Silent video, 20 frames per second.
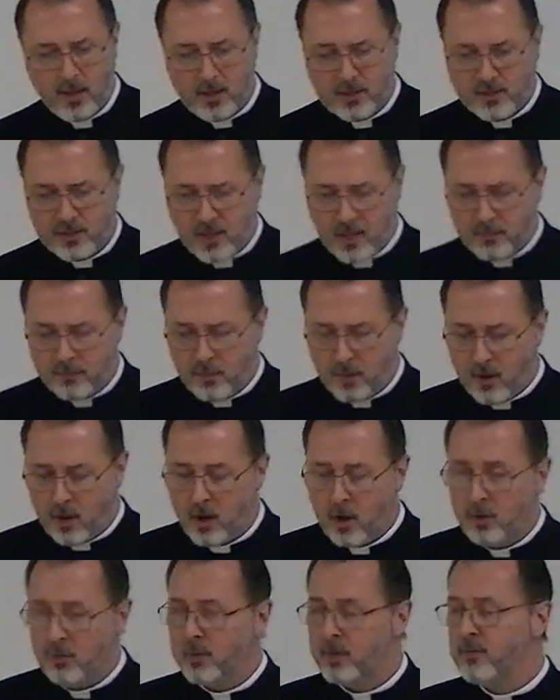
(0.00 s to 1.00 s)
St.
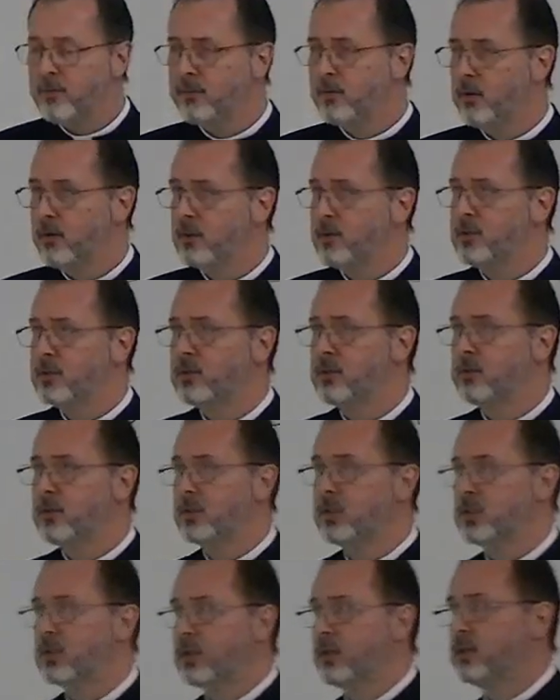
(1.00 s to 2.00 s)
Paul refers to the
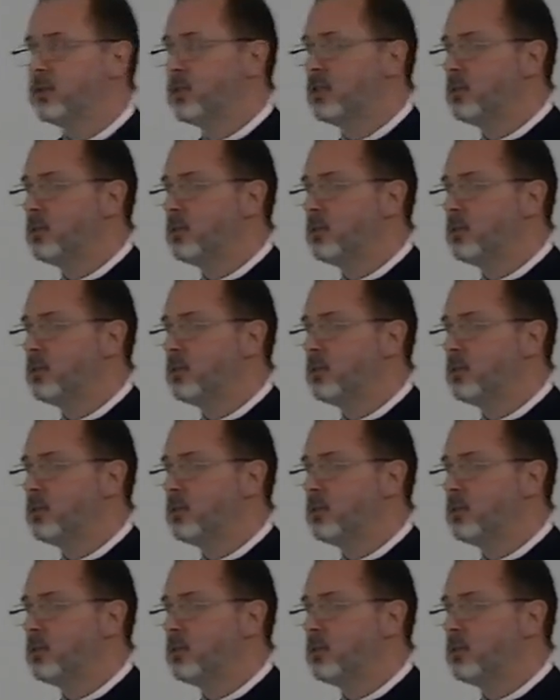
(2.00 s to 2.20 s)
church